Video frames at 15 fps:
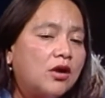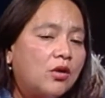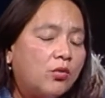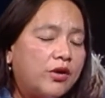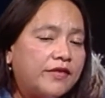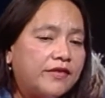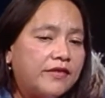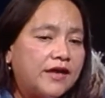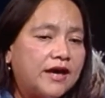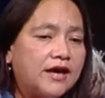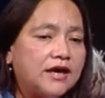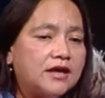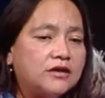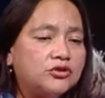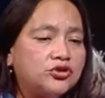When
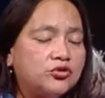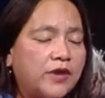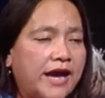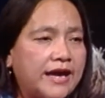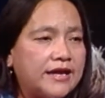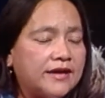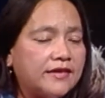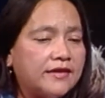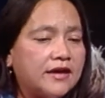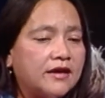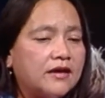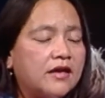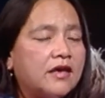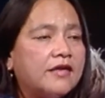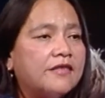they do
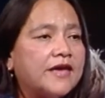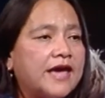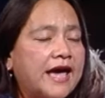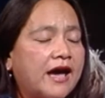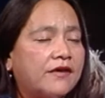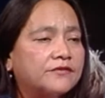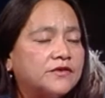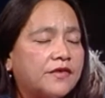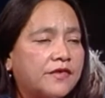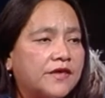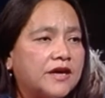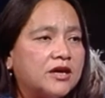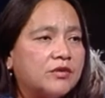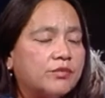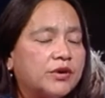anything, they have to
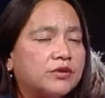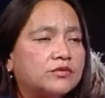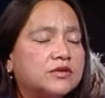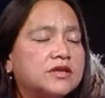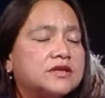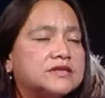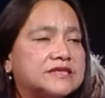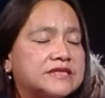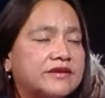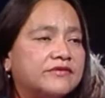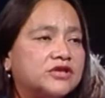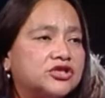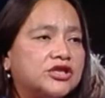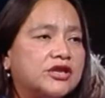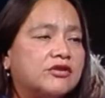think about
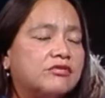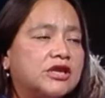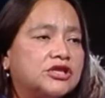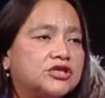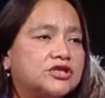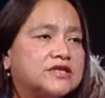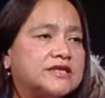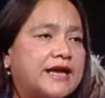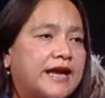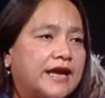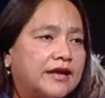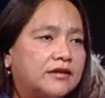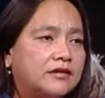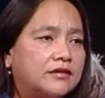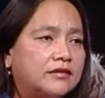7 generations
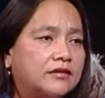ahead.